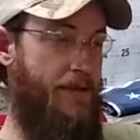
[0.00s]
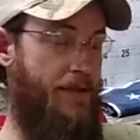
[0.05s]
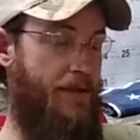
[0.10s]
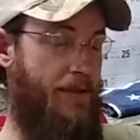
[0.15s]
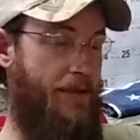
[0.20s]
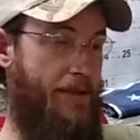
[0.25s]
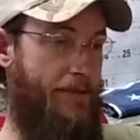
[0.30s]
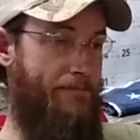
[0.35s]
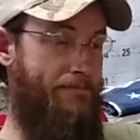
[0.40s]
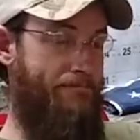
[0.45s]

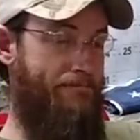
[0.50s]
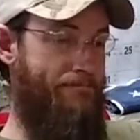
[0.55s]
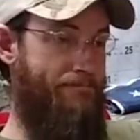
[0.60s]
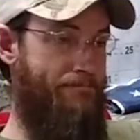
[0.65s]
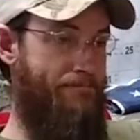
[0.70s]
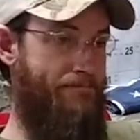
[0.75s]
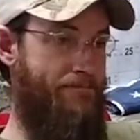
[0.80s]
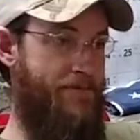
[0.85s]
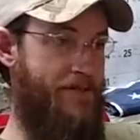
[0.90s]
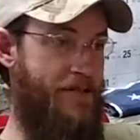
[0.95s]
Um,
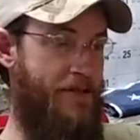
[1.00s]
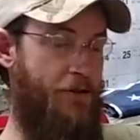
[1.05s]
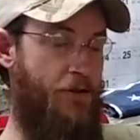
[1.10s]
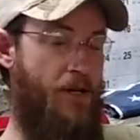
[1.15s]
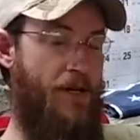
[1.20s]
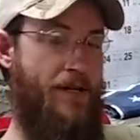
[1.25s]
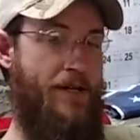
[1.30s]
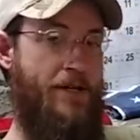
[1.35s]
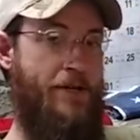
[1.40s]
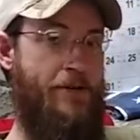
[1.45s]
it's
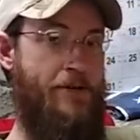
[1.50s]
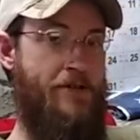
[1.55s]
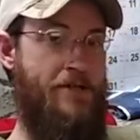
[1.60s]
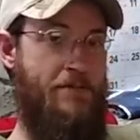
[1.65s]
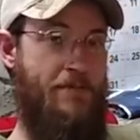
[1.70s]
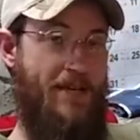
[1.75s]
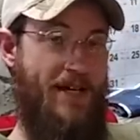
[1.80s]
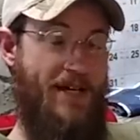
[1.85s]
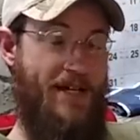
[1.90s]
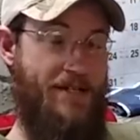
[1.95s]
not near as
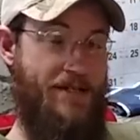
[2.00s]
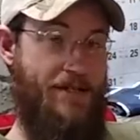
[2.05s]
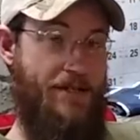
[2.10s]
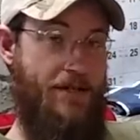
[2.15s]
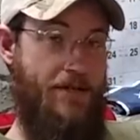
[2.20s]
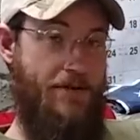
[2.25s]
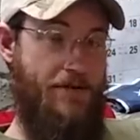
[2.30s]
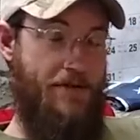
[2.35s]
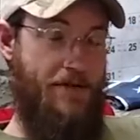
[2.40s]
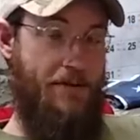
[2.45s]
bad as it
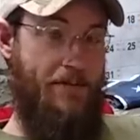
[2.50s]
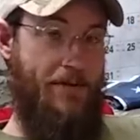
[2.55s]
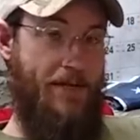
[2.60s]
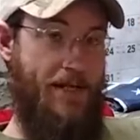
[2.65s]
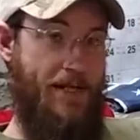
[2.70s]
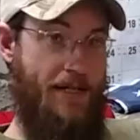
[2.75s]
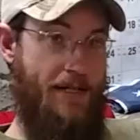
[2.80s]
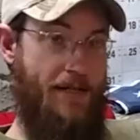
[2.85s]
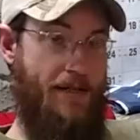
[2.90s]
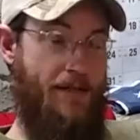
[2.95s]
used to
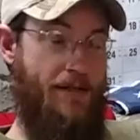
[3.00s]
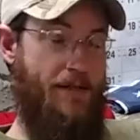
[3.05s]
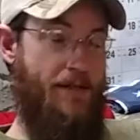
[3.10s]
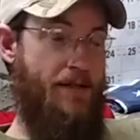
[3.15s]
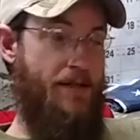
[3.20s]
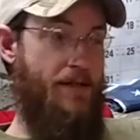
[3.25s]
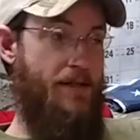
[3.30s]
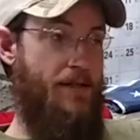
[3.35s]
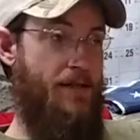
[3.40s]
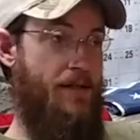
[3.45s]
be.
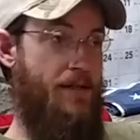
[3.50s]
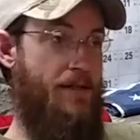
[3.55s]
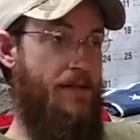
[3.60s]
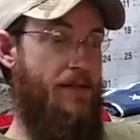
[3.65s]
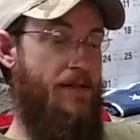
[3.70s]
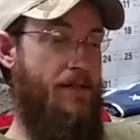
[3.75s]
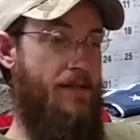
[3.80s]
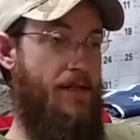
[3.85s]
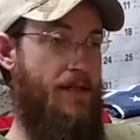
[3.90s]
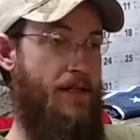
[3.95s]

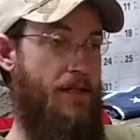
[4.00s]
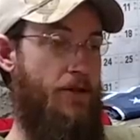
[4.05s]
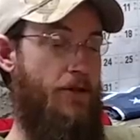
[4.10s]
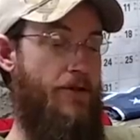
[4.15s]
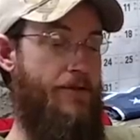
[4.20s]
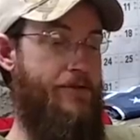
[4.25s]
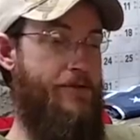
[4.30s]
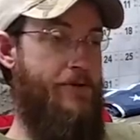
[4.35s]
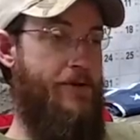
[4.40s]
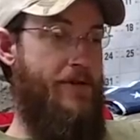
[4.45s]
Uh, a lot
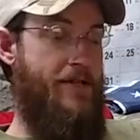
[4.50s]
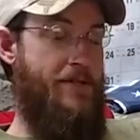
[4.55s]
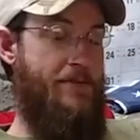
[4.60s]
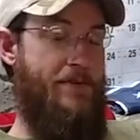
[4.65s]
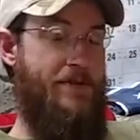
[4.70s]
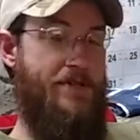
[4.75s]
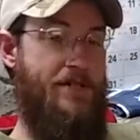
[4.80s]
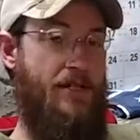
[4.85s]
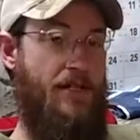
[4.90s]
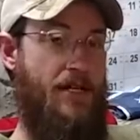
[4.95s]
of the
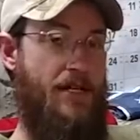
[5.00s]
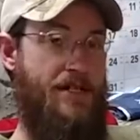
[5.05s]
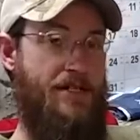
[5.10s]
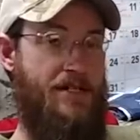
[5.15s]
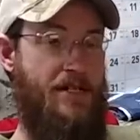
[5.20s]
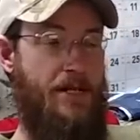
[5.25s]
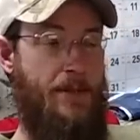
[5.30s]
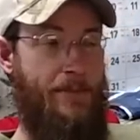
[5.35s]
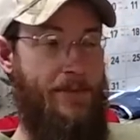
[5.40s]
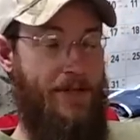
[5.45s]
transmission lines
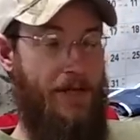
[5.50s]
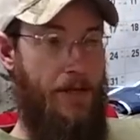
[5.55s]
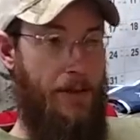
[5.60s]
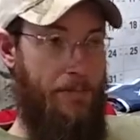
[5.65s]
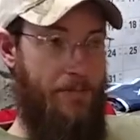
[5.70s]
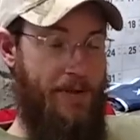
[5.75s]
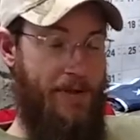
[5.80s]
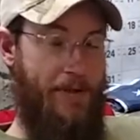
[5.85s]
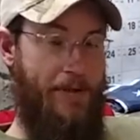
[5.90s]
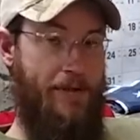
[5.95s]
coming
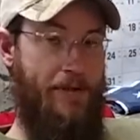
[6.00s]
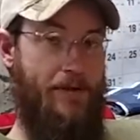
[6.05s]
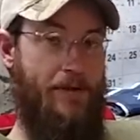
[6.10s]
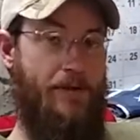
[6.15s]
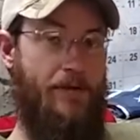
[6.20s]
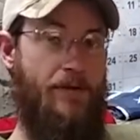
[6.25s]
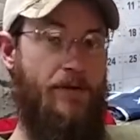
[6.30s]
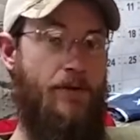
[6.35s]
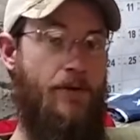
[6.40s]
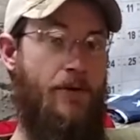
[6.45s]
up
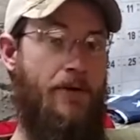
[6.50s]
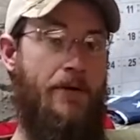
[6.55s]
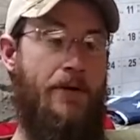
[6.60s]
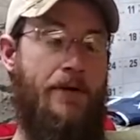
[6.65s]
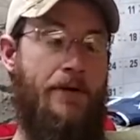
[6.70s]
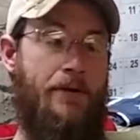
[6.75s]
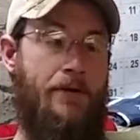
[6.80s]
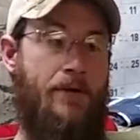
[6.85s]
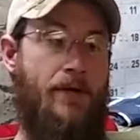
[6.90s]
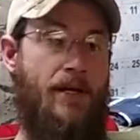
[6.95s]
here are
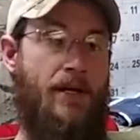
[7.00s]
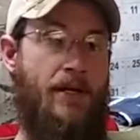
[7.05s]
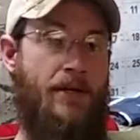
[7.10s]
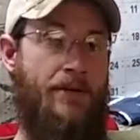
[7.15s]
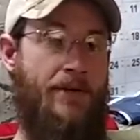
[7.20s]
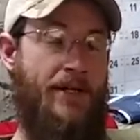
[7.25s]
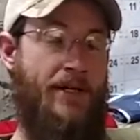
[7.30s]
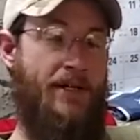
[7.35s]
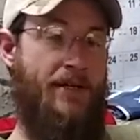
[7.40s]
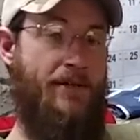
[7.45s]

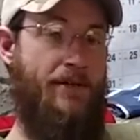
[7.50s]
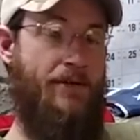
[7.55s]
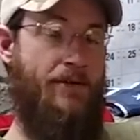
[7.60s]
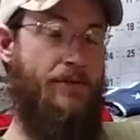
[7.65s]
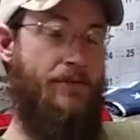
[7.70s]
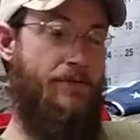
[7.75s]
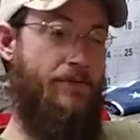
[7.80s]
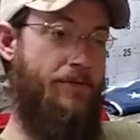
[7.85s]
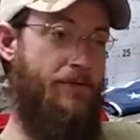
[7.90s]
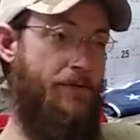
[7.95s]
underground now
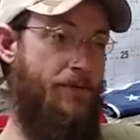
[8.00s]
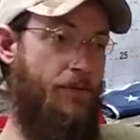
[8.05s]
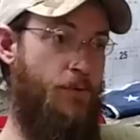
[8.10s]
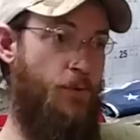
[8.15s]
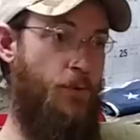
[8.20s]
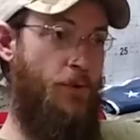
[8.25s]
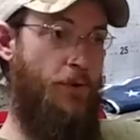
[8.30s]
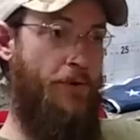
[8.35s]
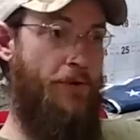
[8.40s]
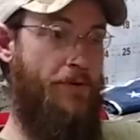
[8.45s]

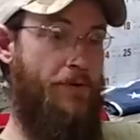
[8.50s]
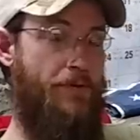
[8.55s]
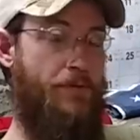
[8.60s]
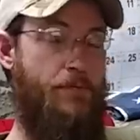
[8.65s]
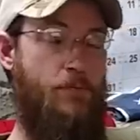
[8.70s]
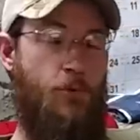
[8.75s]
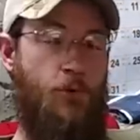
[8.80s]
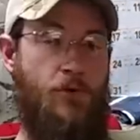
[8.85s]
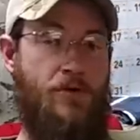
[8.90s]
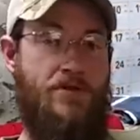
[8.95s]
or
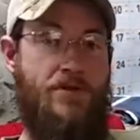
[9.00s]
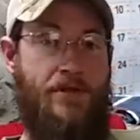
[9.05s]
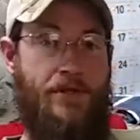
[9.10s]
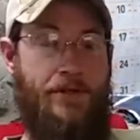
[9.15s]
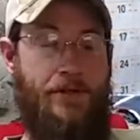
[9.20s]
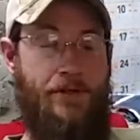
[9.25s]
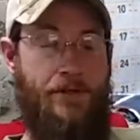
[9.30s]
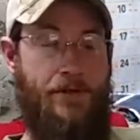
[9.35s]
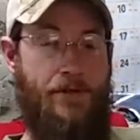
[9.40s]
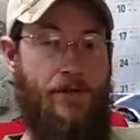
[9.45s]
more
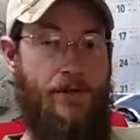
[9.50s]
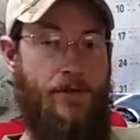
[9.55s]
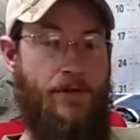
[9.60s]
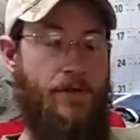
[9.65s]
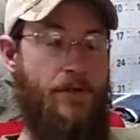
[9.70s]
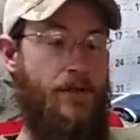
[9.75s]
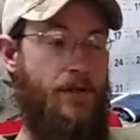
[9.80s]
secure.